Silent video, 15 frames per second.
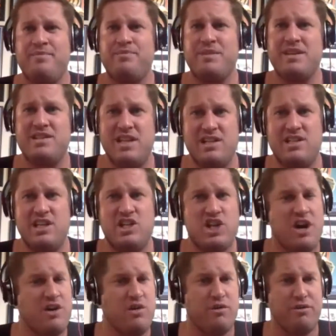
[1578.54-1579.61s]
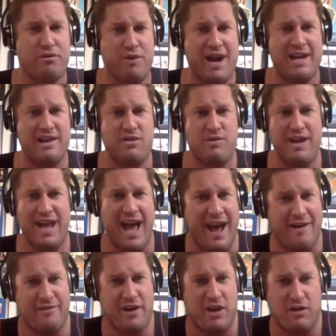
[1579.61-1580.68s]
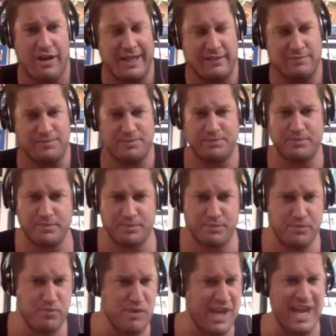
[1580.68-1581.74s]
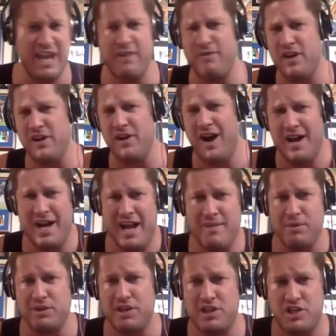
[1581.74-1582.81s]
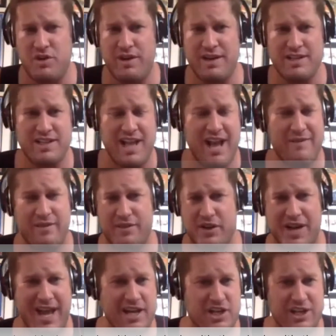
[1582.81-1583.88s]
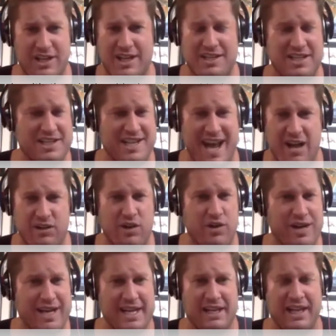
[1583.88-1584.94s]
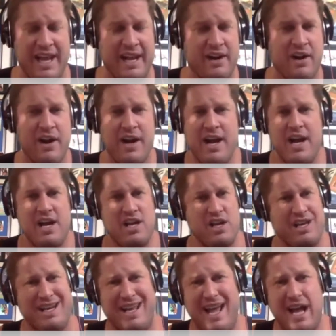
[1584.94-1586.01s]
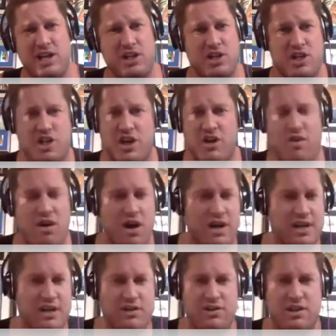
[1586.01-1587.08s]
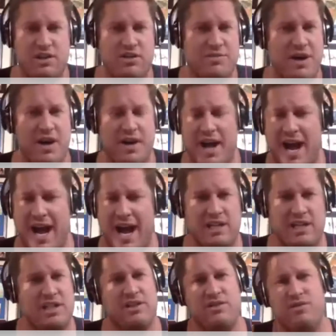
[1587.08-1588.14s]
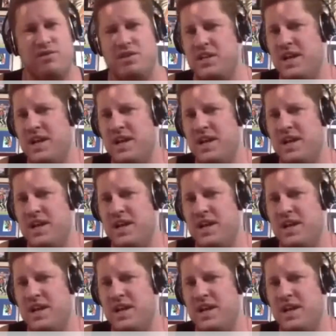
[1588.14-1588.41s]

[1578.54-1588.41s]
Cincy Jungle thread that we have going. And if you're unable to join us live, if you're catching this and downloading it later, you can catch the show on YouTube, on iTunes,